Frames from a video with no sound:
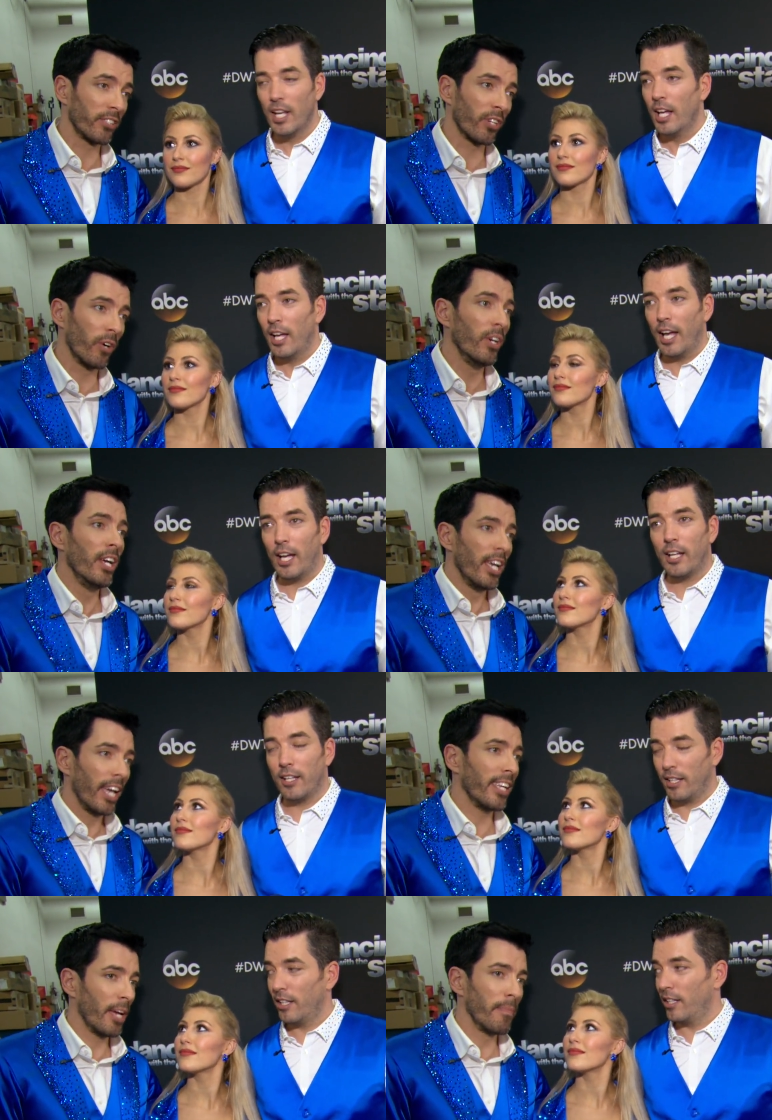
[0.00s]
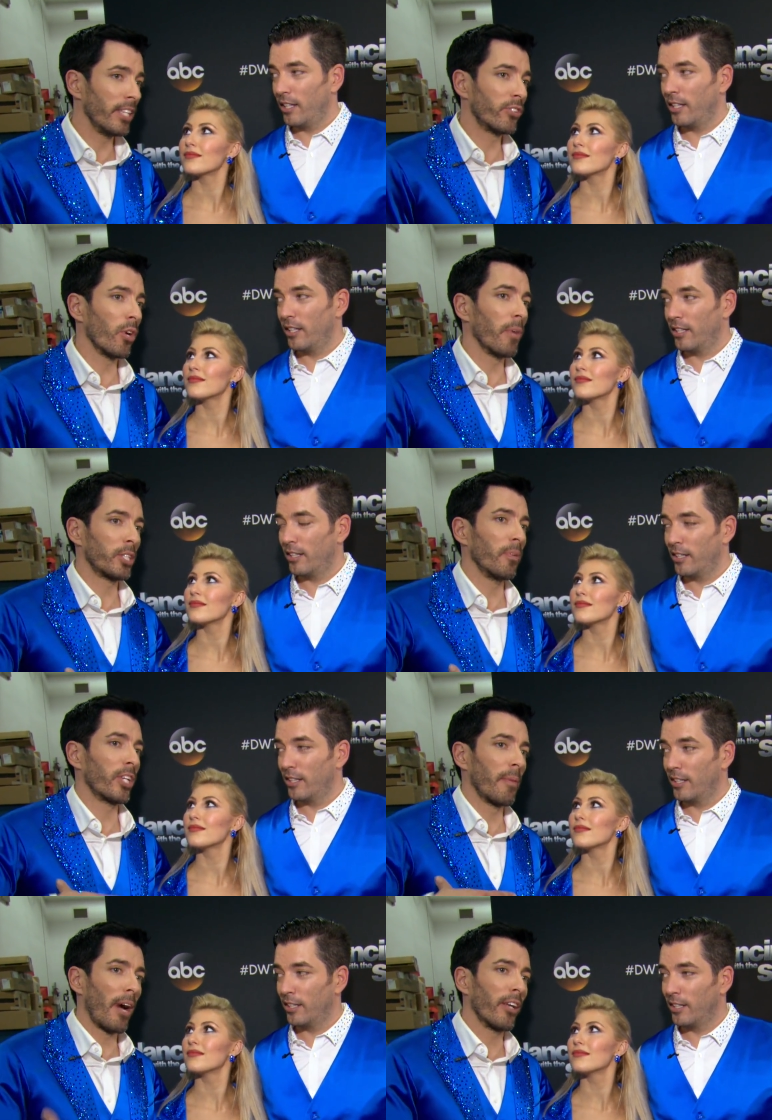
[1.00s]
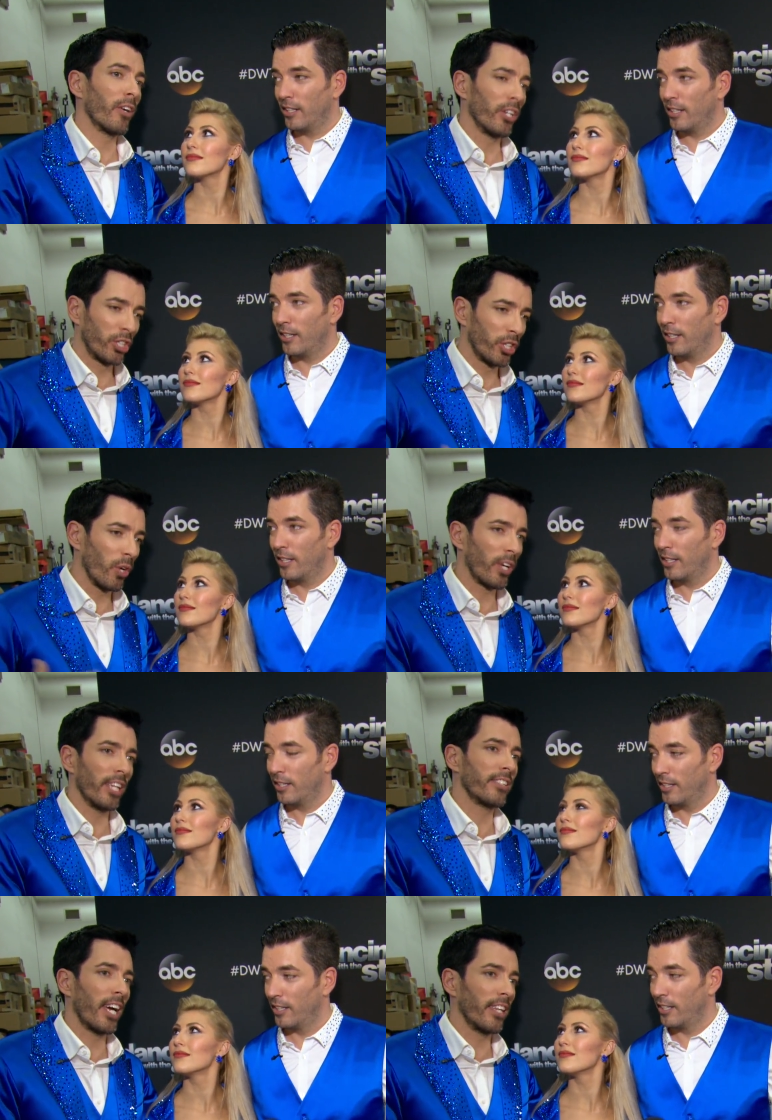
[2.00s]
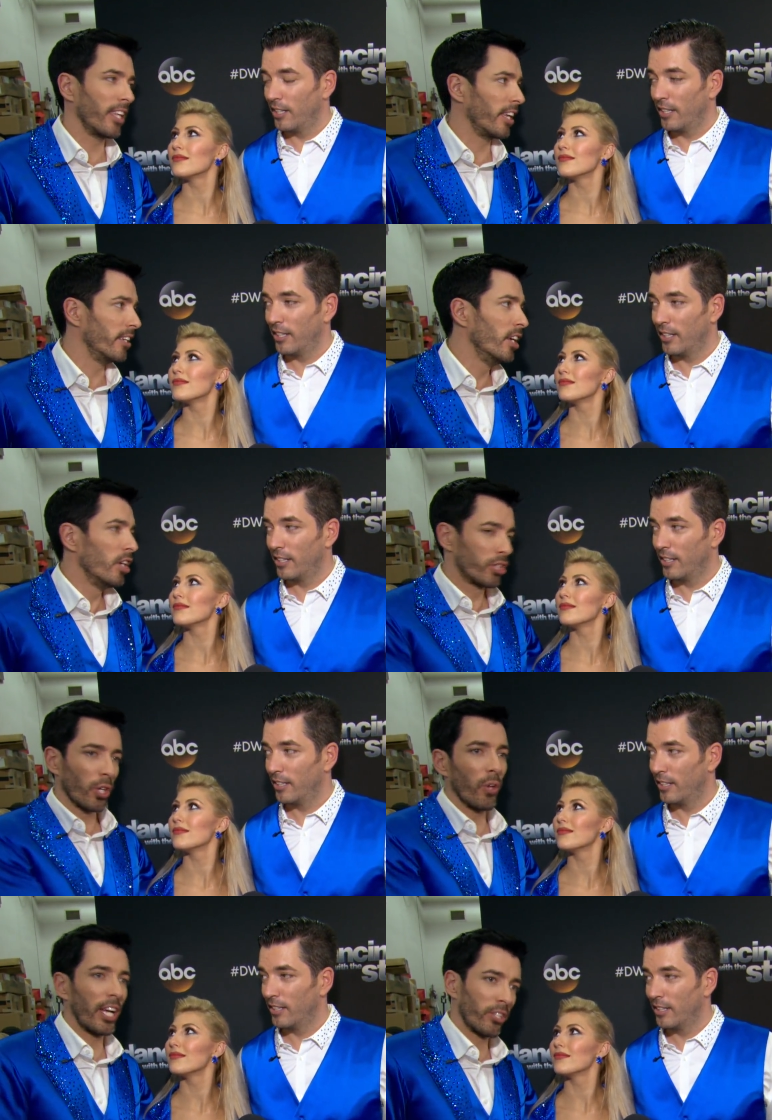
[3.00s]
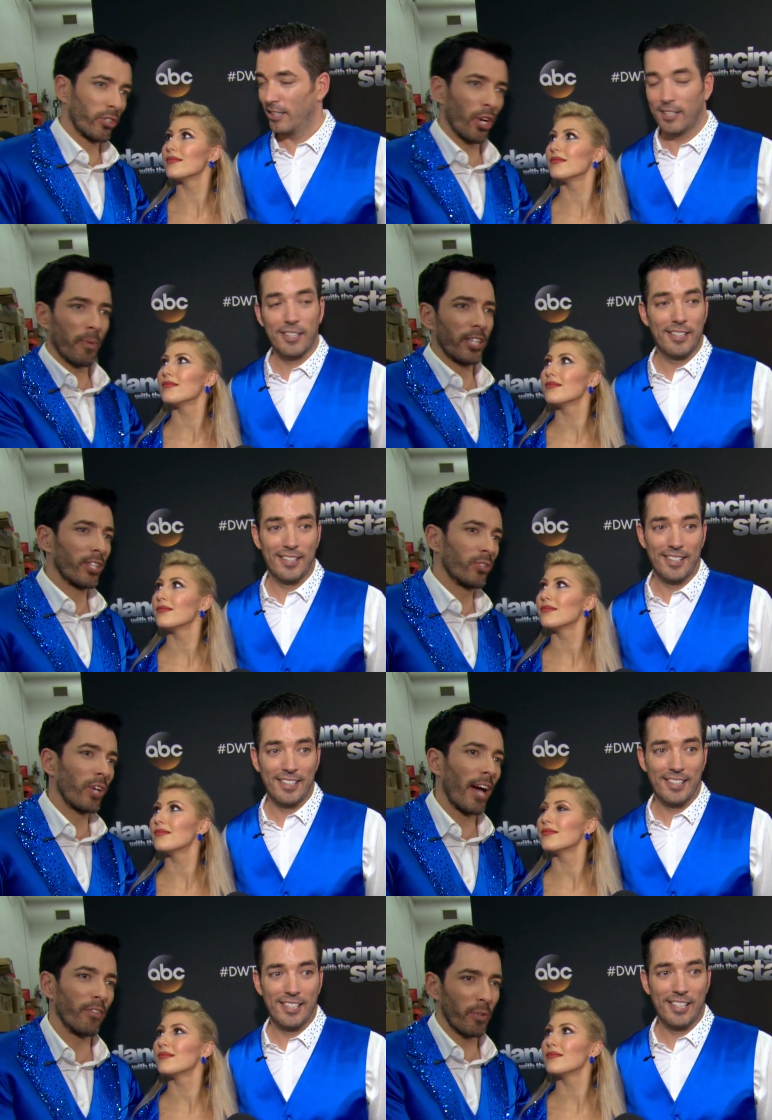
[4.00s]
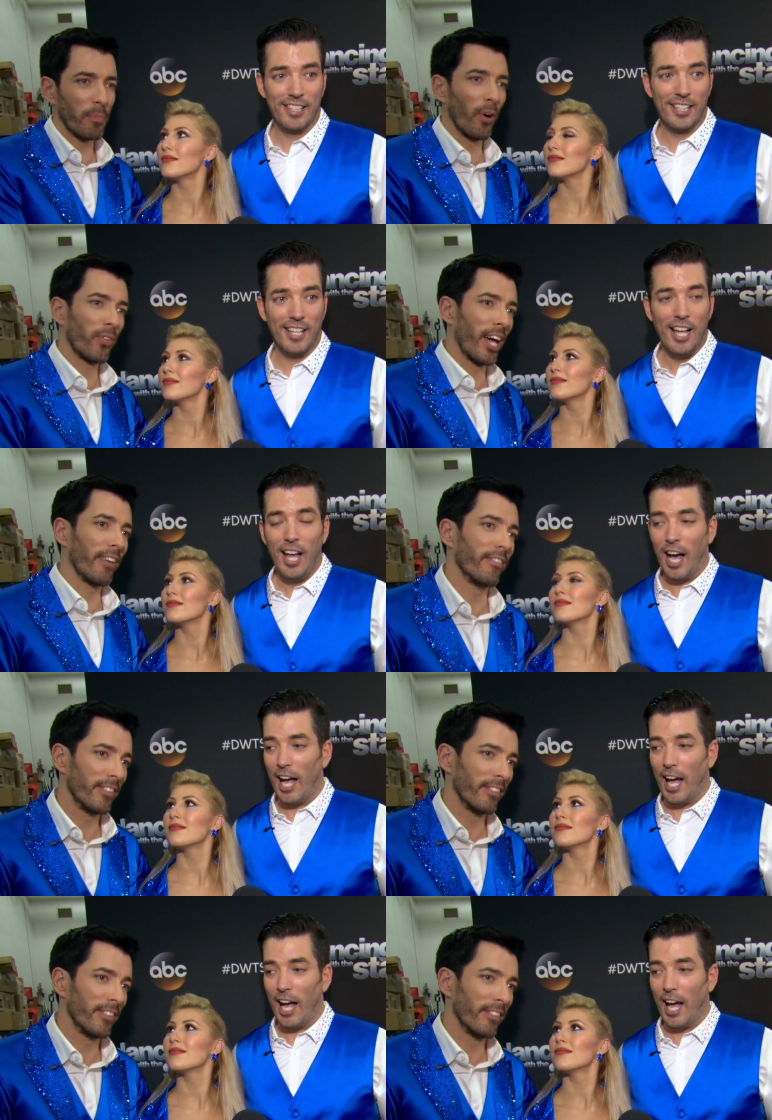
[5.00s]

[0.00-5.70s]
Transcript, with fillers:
Speaker 1: So it, it, means so much to be able to come out here and showcase that, and then show that determination and drive that we both have.